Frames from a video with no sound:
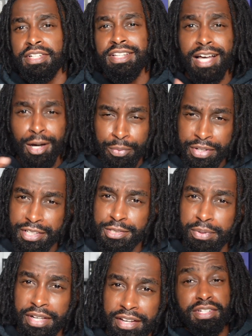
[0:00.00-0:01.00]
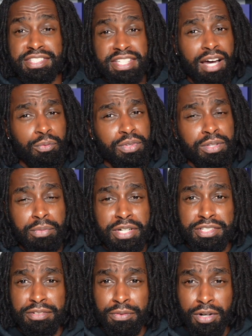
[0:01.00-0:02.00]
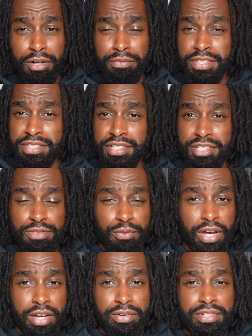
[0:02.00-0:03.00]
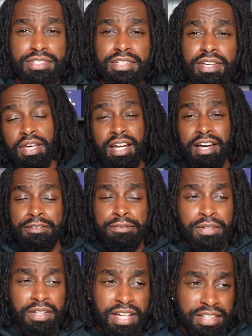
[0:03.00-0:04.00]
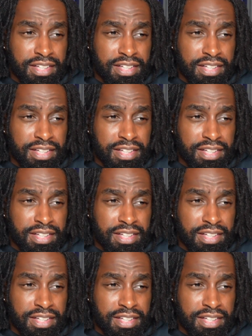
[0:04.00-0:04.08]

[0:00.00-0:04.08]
Allow me to explain. It's not really much involved into this fragrance. And I feel like